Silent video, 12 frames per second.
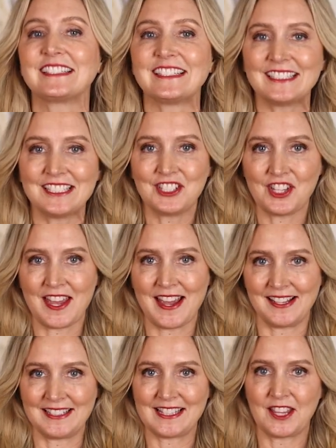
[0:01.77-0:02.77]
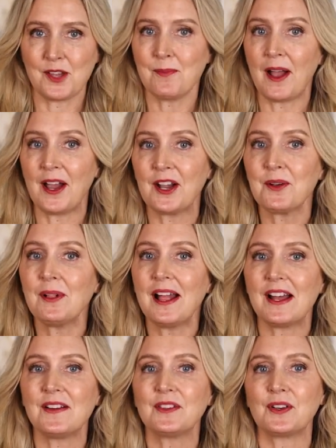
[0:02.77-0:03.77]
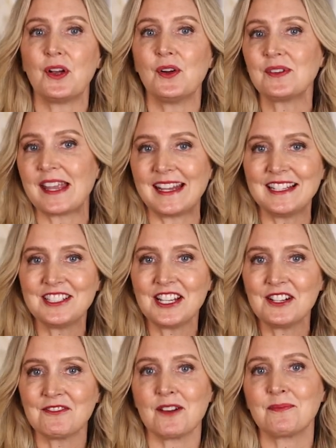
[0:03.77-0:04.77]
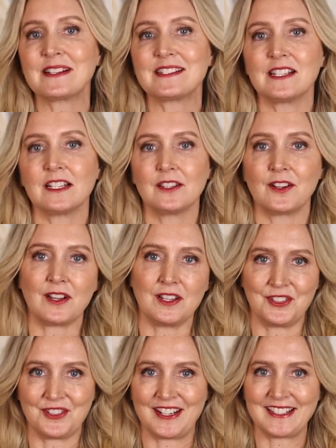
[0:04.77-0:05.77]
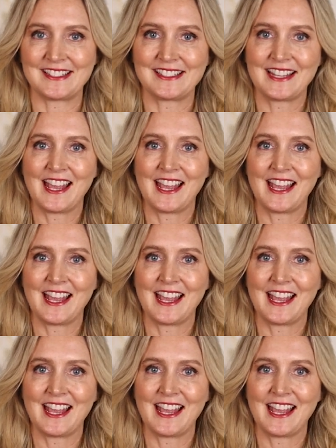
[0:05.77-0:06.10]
good chance that the buyer will have their own agent representing their interest.